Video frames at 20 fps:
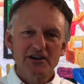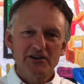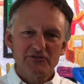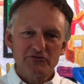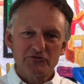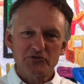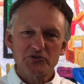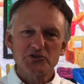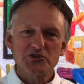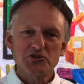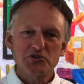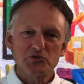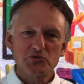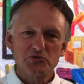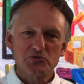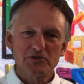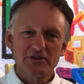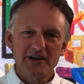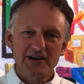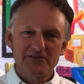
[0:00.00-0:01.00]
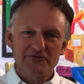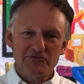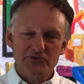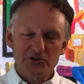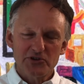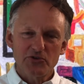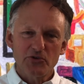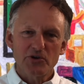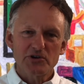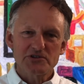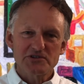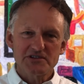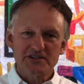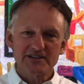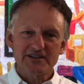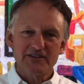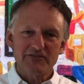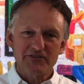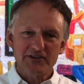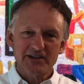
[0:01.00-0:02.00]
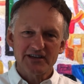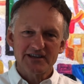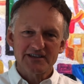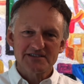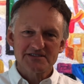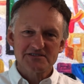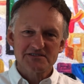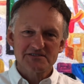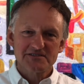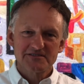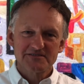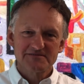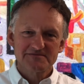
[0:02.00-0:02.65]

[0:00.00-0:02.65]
for you and for your significance.